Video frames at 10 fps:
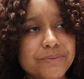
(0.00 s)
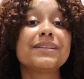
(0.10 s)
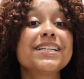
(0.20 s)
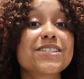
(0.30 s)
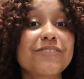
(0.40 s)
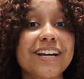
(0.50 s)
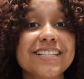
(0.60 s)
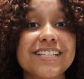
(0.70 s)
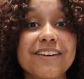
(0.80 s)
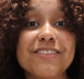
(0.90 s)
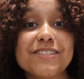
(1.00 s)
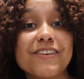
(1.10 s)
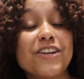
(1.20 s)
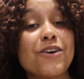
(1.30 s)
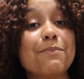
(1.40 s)
Please don't forget to give this
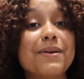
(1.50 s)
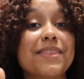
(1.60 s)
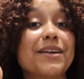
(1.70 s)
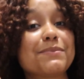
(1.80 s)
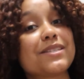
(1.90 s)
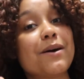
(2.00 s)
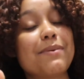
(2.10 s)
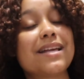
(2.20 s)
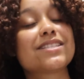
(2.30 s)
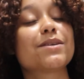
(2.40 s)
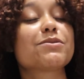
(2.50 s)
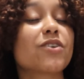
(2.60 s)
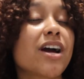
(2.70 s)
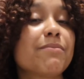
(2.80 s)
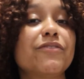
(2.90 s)
video a big thumbs up and
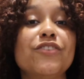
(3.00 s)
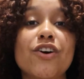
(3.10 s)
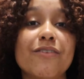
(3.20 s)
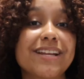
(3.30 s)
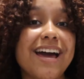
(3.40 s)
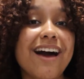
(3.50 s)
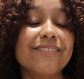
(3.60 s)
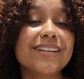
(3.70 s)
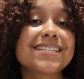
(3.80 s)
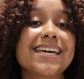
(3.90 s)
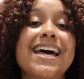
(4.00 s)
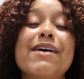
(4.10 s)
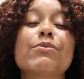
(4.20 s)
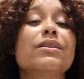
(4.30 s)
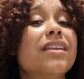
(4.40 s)
subscribe if you already haven't, and
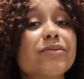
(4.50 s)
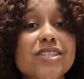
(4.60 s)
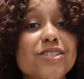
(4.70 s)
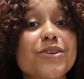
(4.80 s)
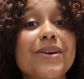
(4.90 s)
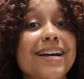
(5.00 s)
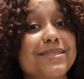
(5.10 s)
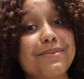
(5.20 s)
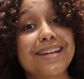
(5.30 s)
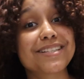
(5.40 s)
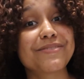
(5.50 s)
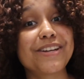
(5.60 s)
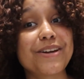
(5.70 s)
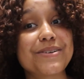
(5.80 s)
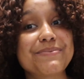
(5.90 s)
I would love to see you guys in my next
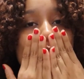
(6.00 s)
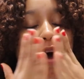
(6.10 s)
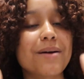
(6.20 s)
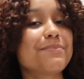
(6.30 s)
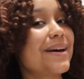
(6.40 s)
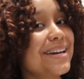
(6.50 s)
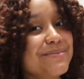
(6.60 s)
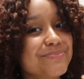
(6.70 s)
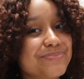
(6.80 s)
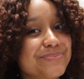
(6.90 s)
video. Mwah. Bye!